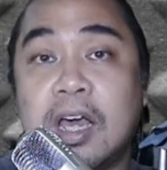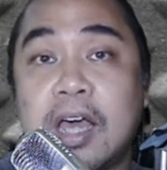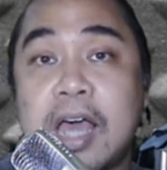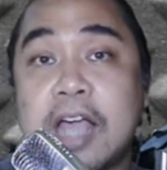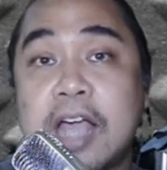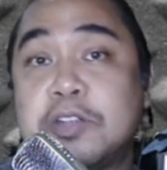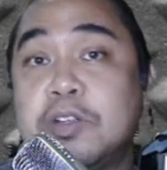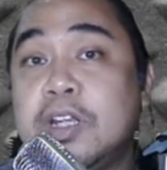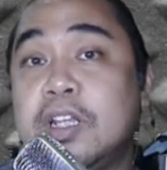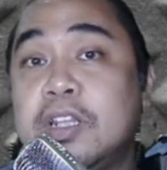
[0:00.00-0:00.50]

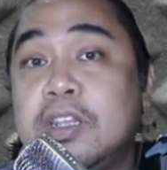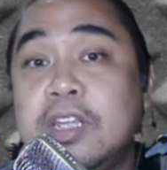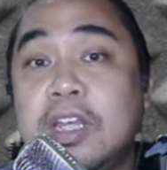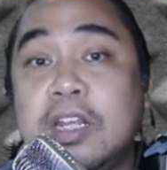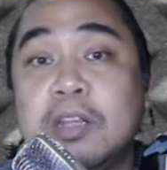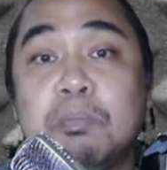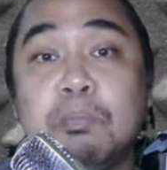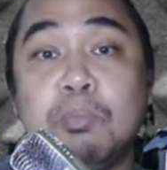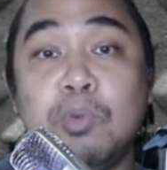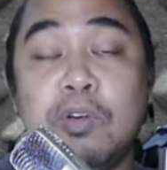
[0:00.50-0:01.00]
actually
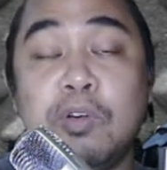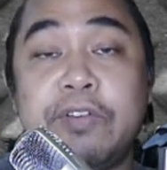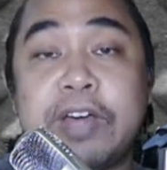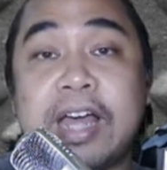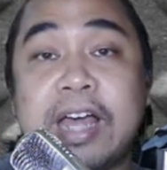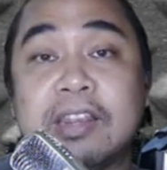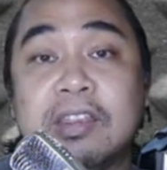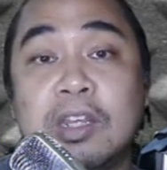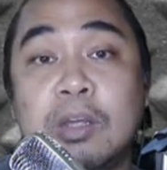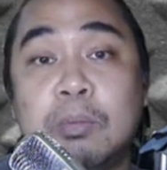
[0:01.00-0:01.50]
didn't move
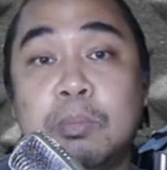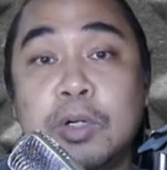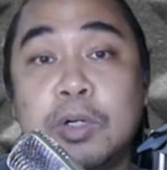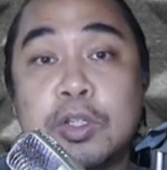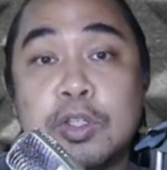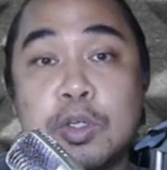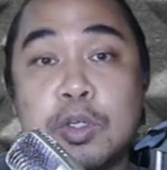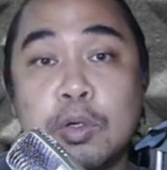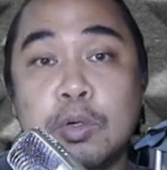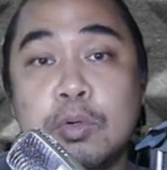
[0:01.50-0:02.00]
at number
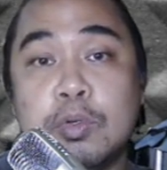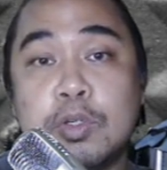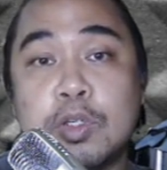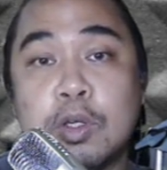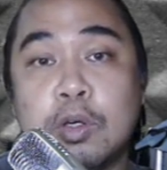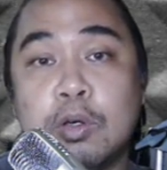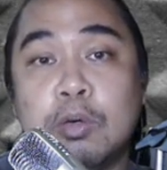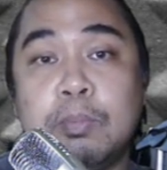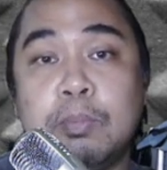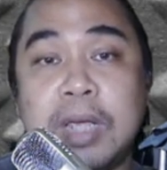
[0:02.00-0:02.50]
two.
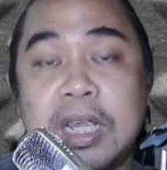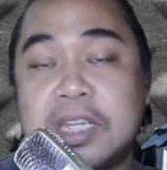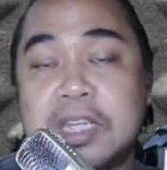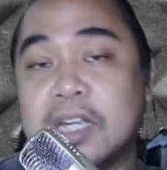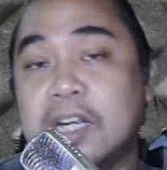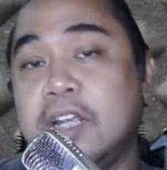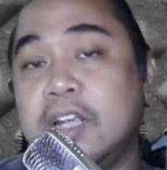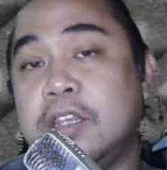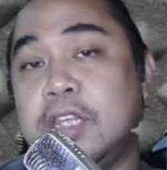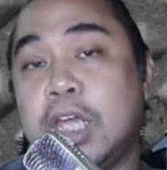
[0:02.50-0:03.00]
So
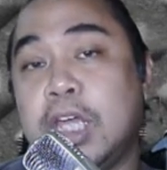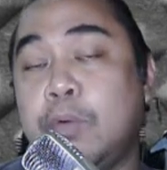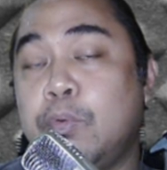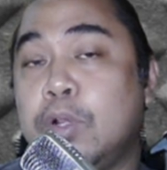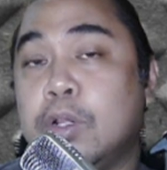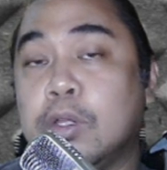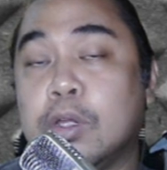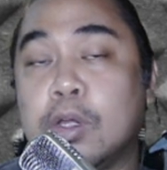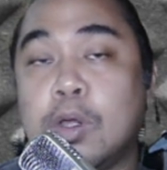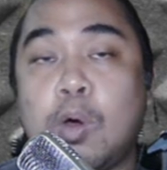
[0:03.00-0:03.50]
basically, they
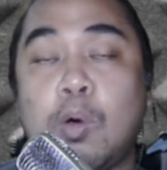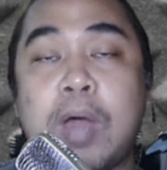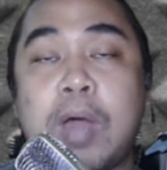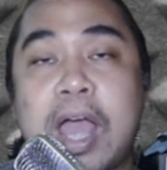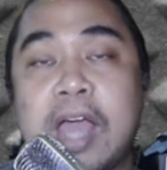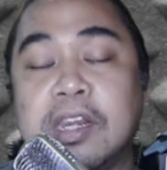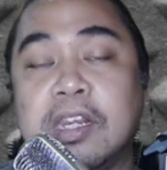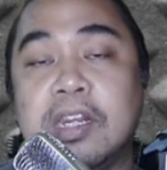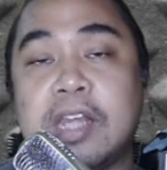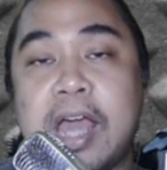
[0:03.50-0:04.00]
will go
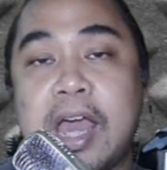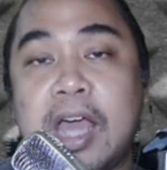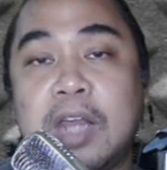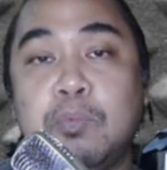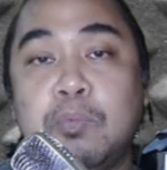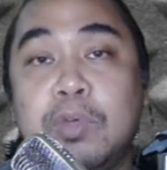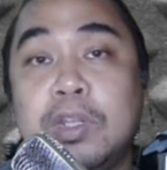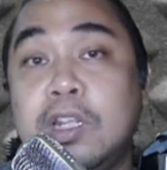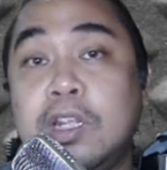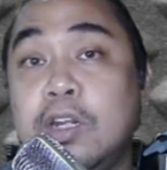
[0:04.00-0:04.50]
hand in hand
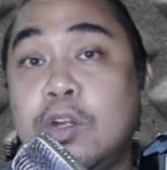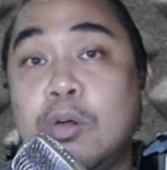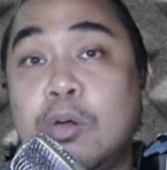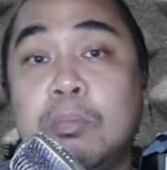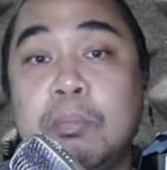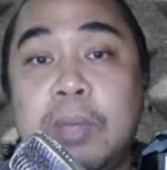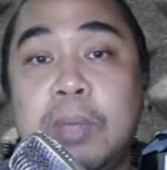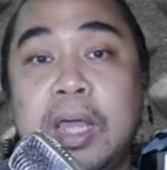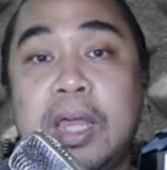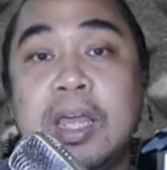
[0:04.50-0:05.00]
with the
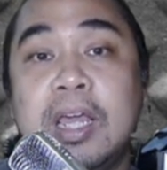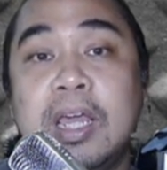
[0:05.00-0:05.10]
Nombe.